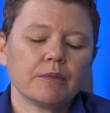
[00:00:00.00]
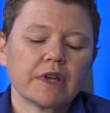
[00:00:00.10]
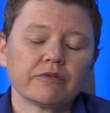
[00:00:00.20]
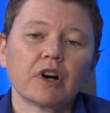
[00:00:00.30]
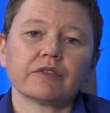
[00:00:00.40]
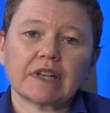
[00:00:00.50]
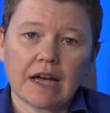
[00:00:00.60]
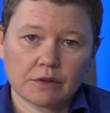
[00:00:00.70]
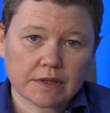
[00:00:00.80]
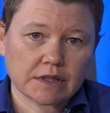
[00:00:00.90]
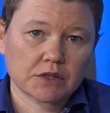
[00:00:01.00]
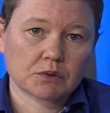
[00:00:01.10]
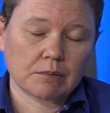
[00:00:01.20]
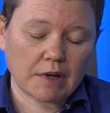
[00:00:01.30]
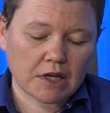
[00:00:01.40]
involving housing
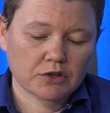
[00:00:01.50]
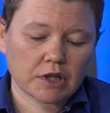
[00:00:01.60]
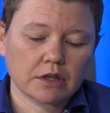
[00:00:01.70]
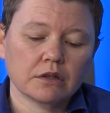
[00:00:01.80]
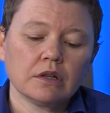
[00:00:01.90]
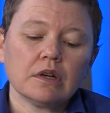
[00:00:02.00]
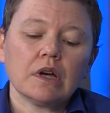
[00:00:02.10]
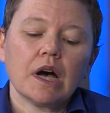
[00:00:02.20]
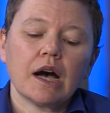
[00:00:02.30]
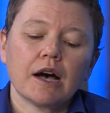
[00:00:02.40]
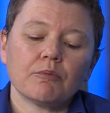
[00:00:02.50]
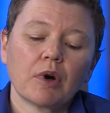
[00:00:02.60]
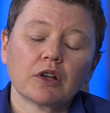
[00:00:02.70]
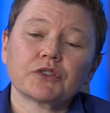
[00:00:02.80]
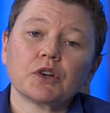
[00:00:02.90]
discrimination.
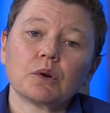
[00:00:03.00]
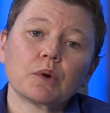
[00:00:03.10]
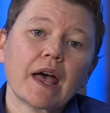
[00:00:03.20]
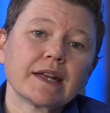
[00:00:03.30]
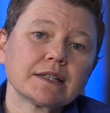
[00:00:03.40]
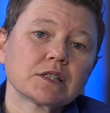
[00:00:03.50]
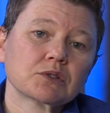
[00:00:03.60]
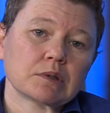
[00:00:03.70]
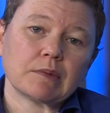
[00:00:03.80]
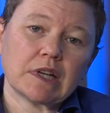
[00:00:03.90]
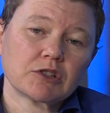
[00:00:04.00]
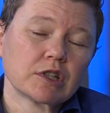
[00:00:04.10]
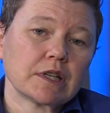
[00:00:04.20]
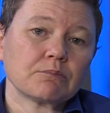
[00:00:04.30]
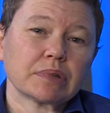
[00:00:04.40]
Also, any
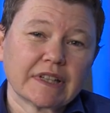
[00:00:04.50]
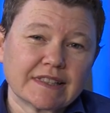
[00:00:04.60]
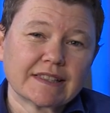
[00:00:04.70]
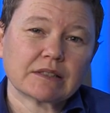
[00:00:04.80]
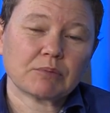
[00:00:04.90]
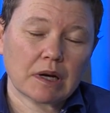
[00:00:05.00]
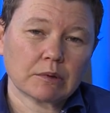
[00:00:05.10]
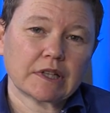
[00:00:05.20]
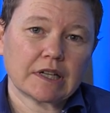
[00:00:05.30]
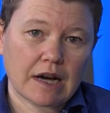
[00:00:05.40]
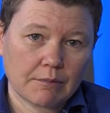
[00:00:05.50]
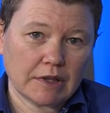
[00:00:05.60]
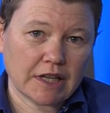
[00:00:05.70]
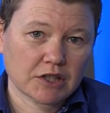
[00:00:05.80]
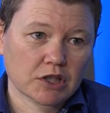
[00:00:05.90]
discrimination in places of public
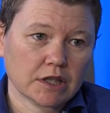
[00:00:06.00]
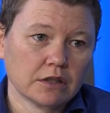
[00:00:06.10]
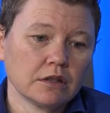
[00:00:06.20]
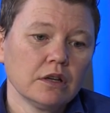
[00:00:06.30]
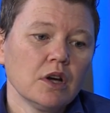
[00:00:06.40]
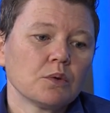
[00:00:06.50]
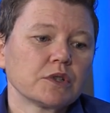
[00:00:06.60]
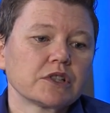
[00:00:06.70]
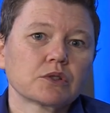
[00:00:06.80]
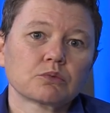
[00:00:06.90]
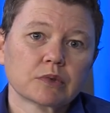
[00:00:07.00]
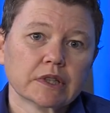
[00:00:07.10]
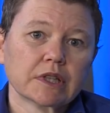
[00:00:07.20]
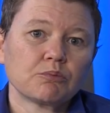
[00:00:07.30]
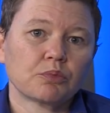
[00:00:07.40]
accommodation, which is a
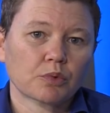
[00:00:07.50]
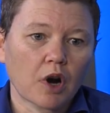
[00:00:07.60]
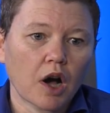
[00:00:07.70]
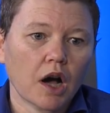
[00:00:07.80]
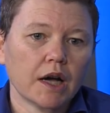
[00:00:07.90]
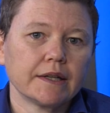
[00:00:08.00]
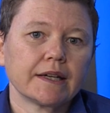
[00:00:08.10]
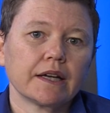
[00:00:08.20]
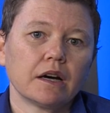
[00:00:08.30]
really broad